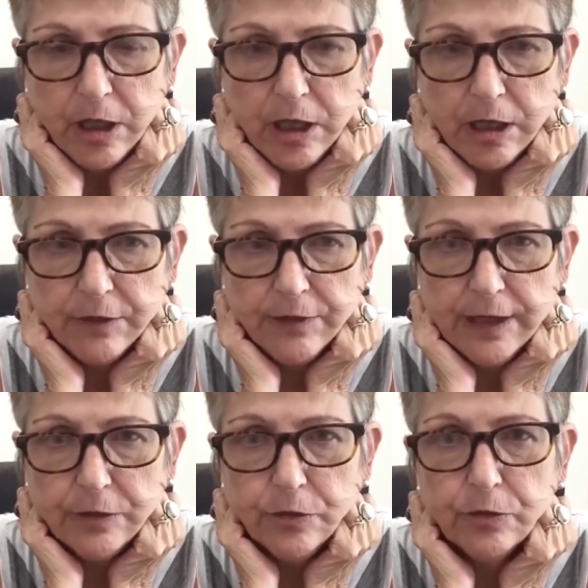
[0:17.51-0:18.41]
I've
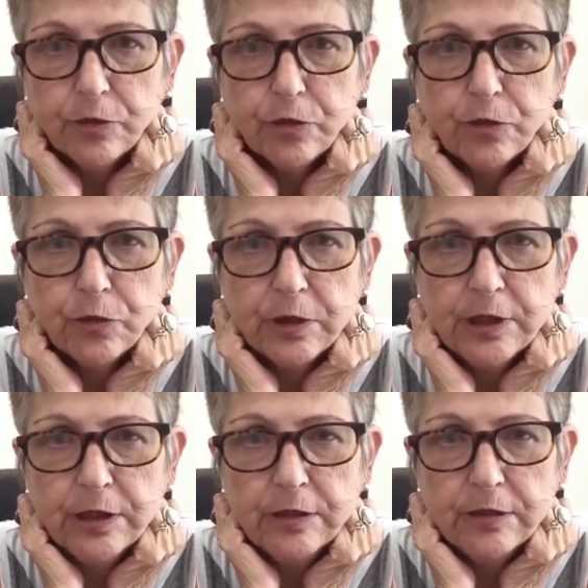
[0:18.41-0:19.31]
had 2
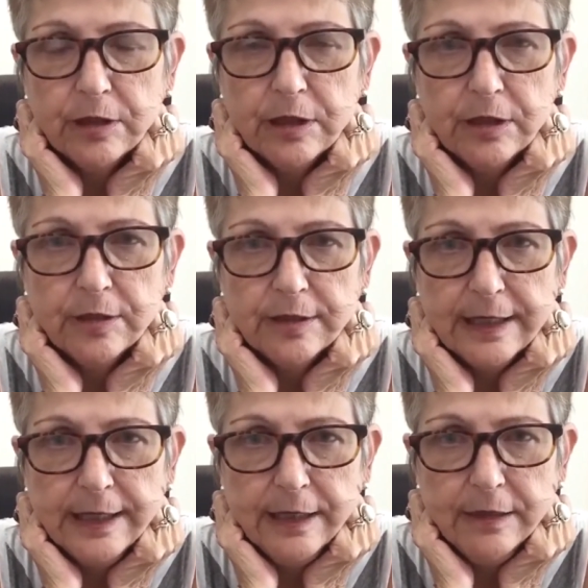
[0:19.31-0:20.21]
surgeries in the
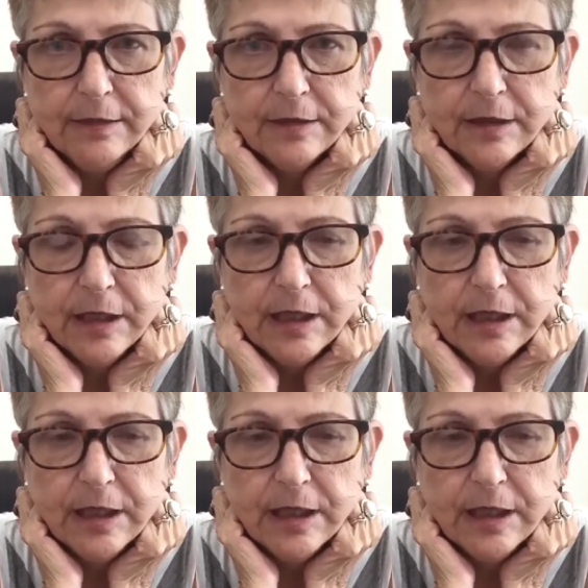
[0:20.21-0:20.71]
States.